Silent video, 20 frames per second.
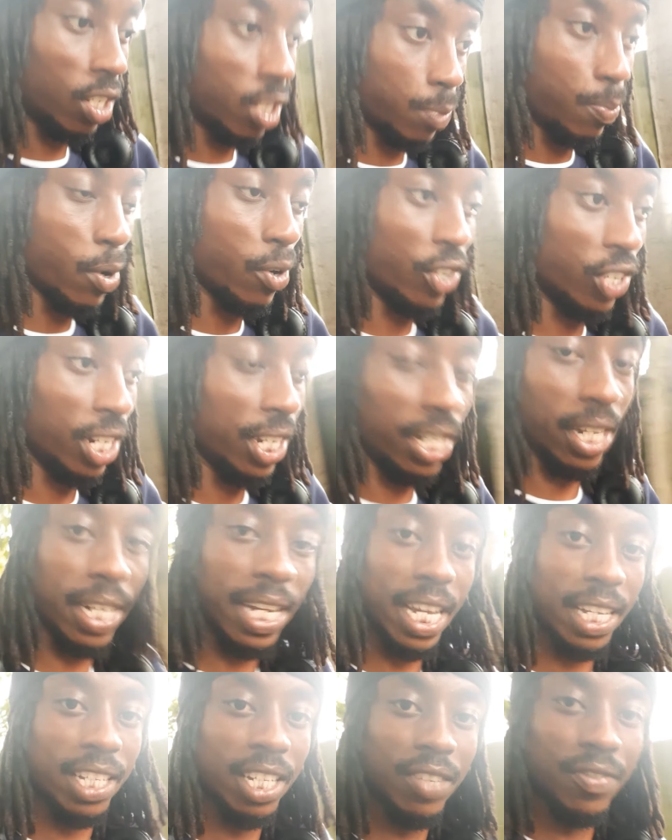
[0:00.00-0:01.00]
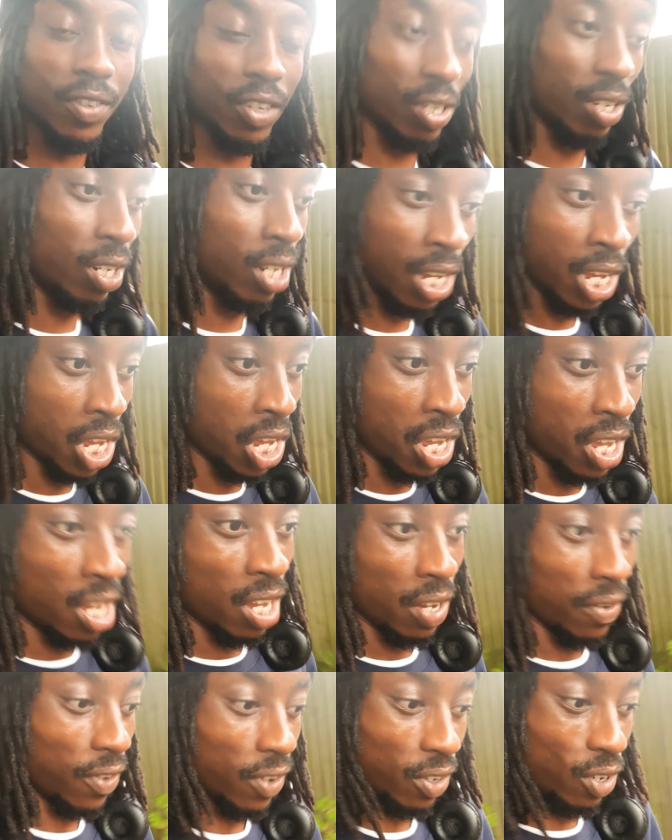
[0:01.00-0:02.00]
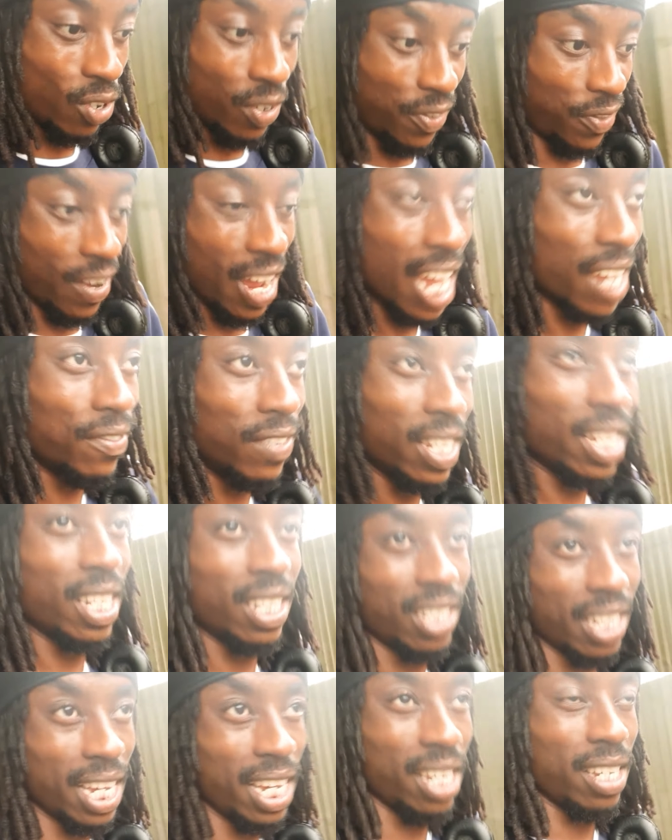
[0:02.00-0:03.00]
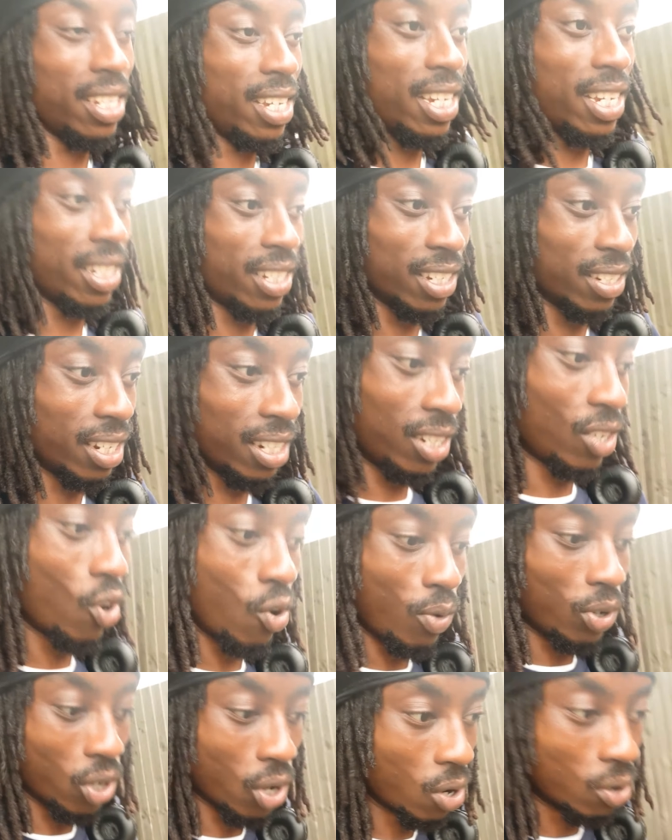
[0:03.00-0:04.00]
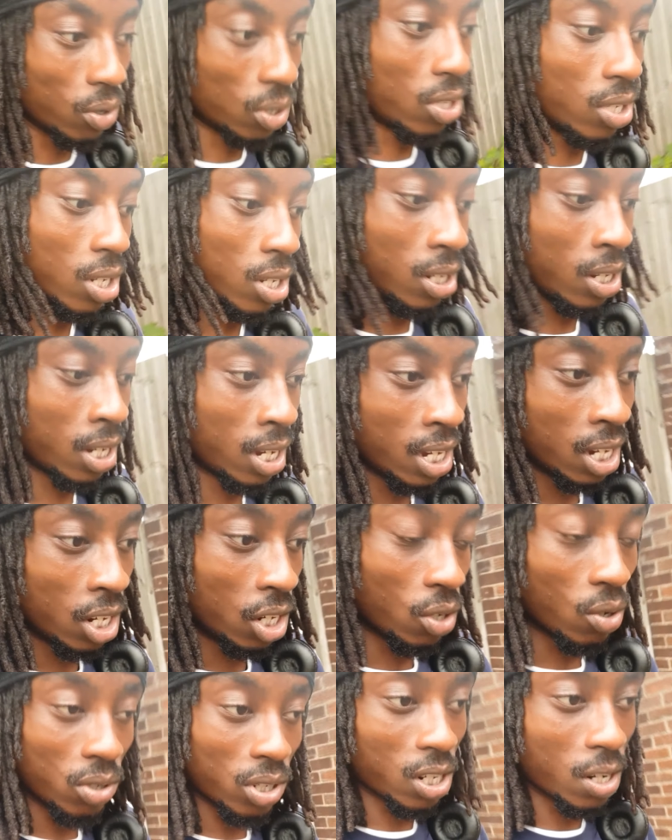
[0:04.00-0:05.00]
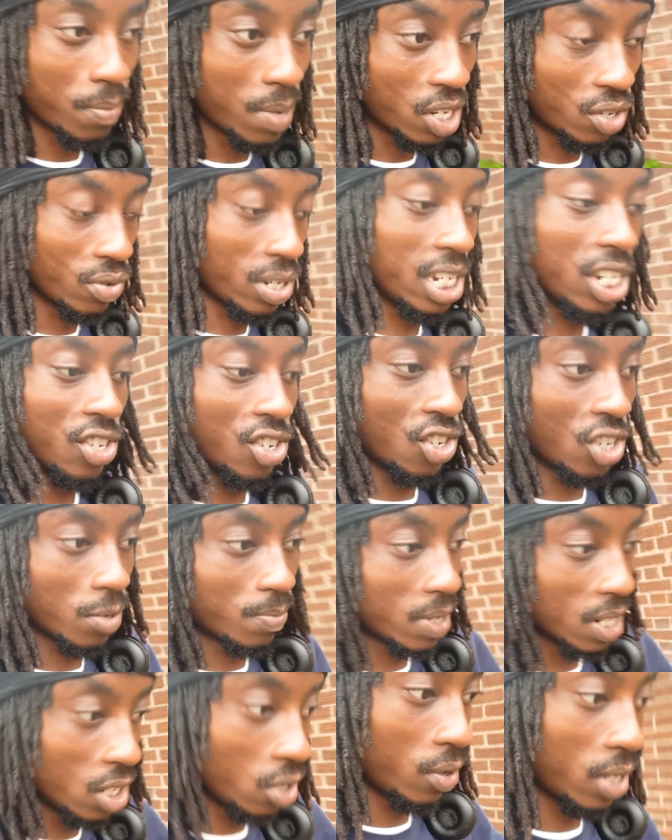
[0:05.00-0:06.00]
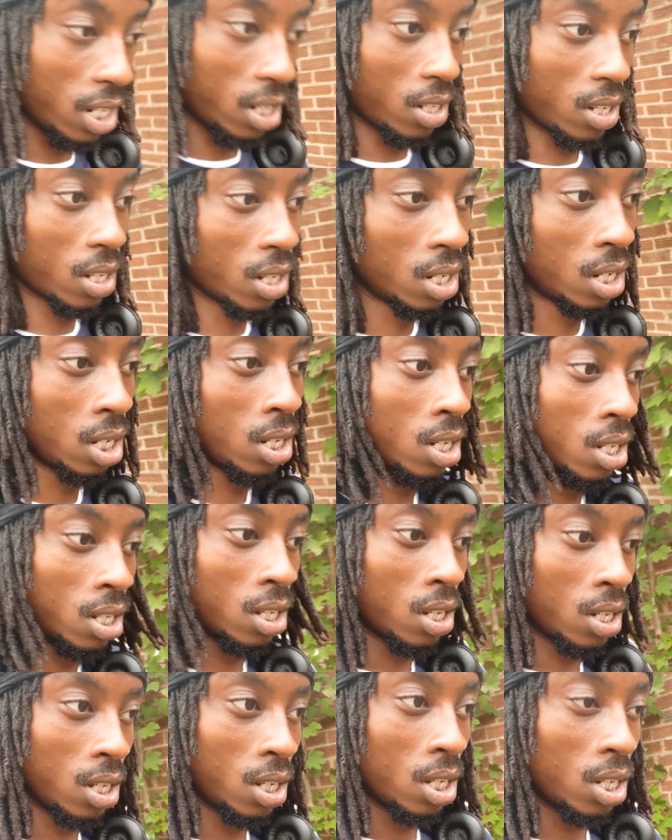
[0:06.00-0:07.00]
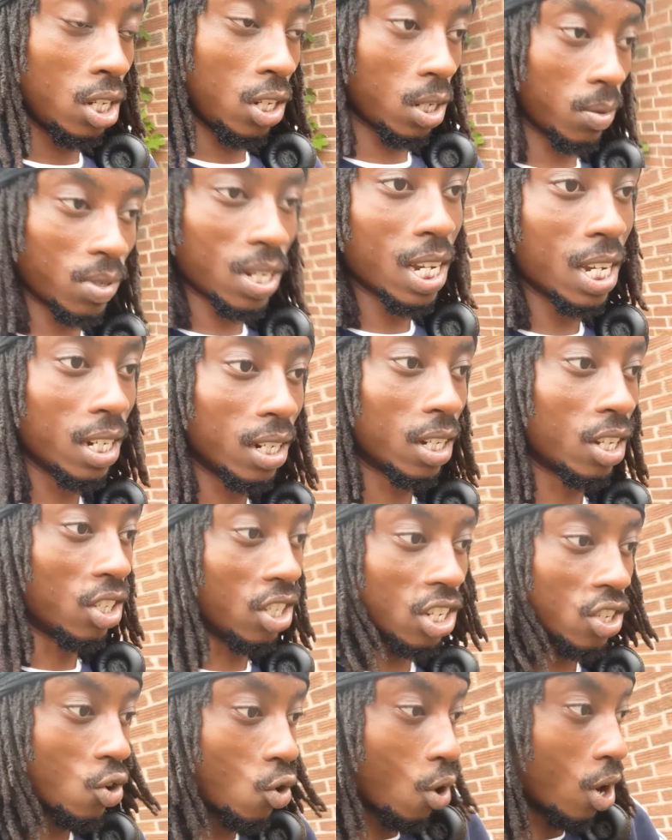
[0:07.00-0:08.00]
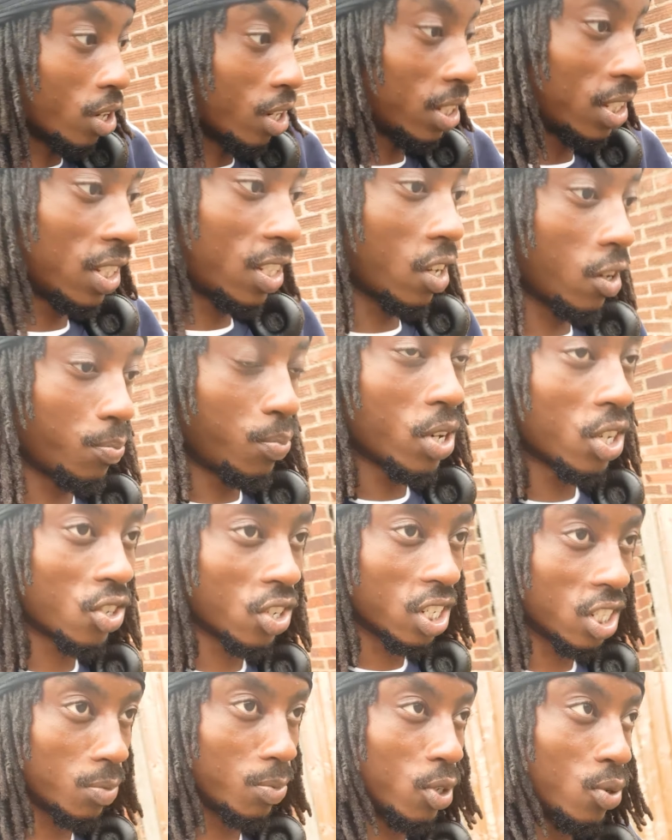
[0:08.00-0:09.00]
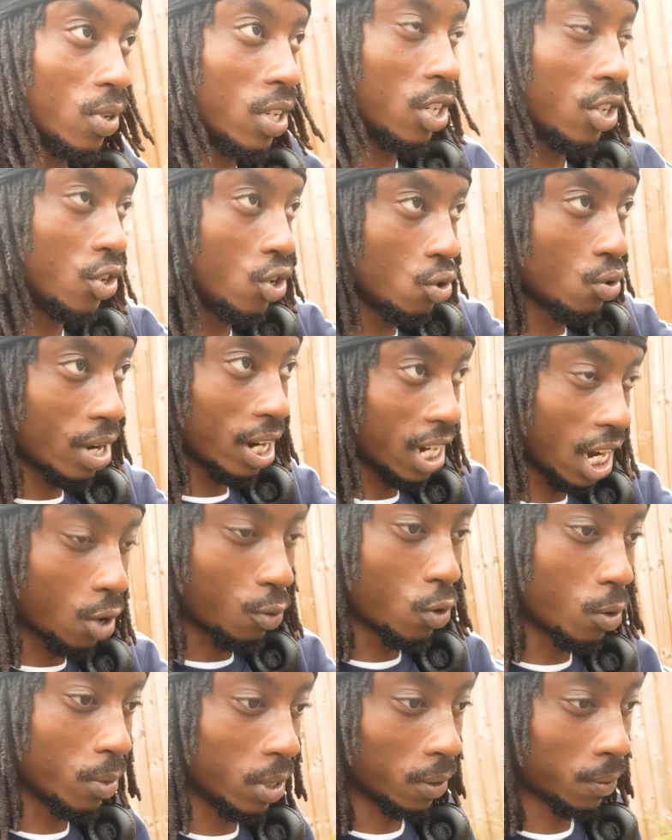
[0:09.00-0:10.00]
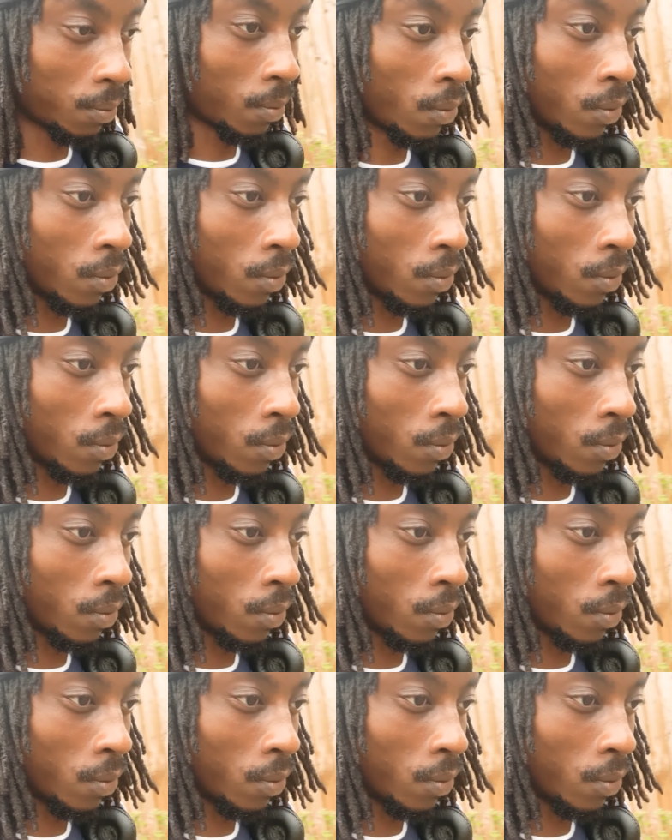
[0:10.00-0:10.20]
spiritually connected for a good 5 years, 8 years, and no one knows. Those are the best relationships anyways. You know what I'm saying? Because there's no unnecessary pressure that's between you and that woman.